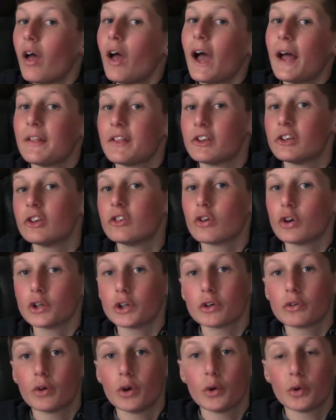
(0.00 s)
at the
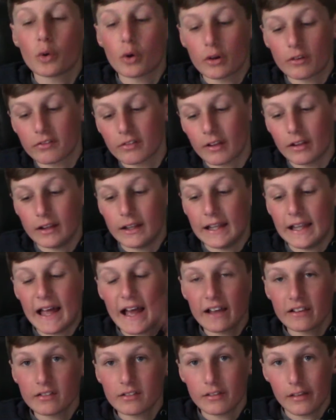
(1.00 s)
Daytona Road Course
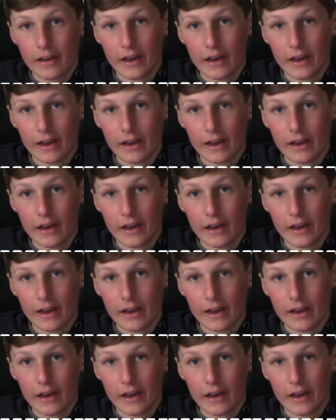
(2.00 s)
last